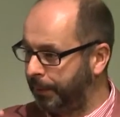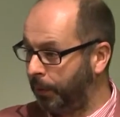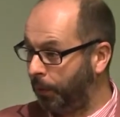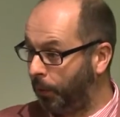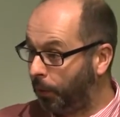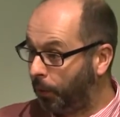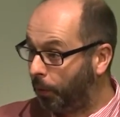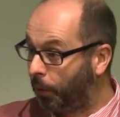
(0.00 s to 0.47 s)

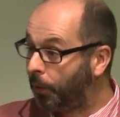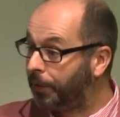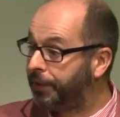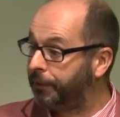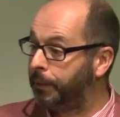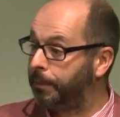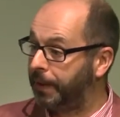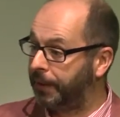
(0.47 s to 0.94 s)
all the
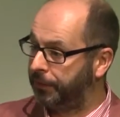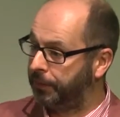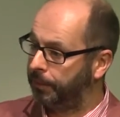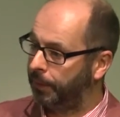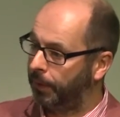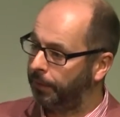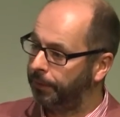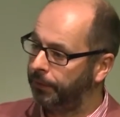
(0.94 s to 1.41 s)
different bits and
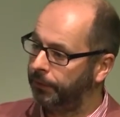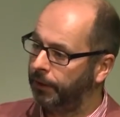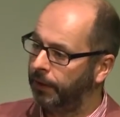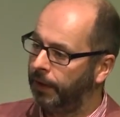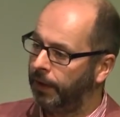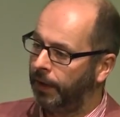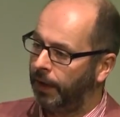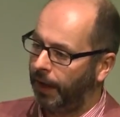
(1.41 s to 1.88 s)
bobs,
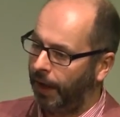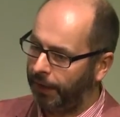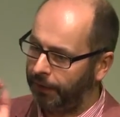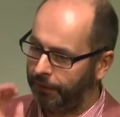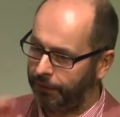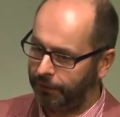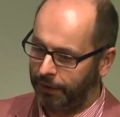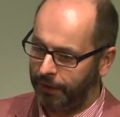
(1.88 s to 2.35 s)

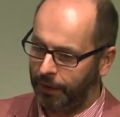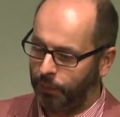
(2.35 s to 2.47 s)
and